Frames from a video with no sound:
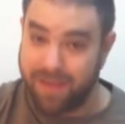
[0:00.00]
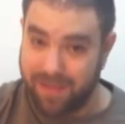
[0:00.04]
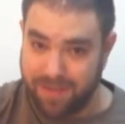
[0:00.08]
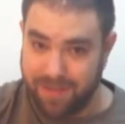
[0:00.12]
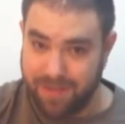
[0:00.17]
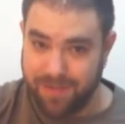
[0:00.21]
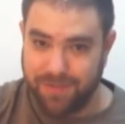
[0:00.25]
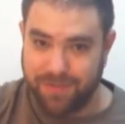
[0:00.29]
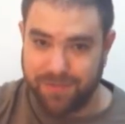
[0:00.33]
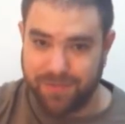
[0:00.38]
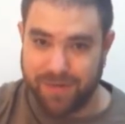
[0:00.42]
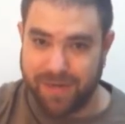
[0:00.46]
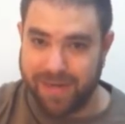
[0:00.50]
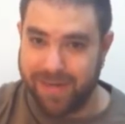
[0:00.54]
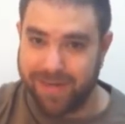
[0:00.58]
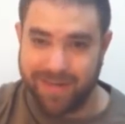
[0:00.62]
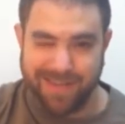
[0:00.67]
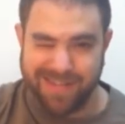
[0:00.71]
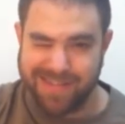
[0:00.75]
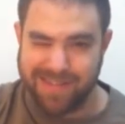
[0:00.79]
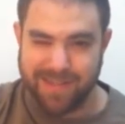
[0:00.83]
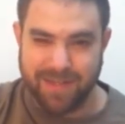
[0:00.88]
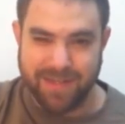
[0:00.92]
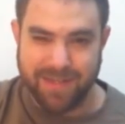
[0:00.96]
You try.
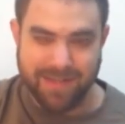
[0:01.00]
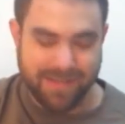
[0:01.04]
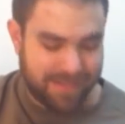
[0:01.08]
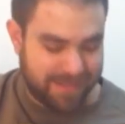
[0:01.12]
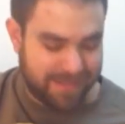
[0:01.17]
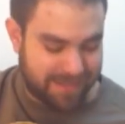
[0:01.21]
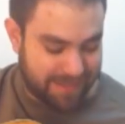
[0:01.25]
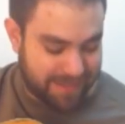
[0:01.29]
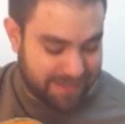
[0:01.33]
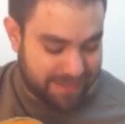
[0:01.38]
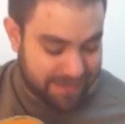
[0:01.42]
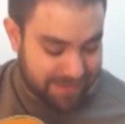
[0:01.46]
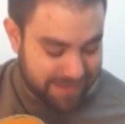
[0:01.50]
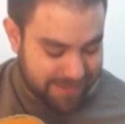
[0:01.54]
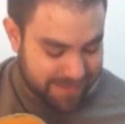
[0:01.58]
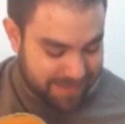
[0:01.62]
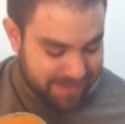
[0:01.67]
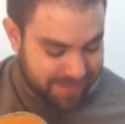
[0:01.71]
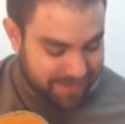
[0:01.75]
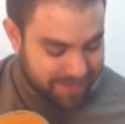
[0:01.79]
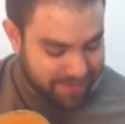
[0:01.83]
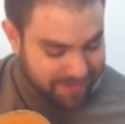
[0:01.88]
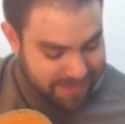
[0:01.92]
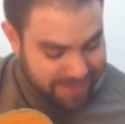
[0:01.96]
It's not as easy as
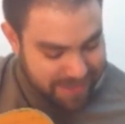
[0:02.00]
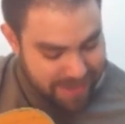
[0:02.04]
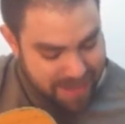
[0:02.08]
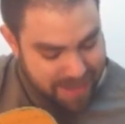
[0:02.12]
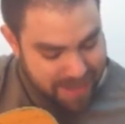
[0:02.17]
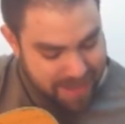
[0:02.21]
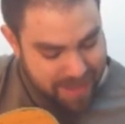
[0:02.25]
it looks.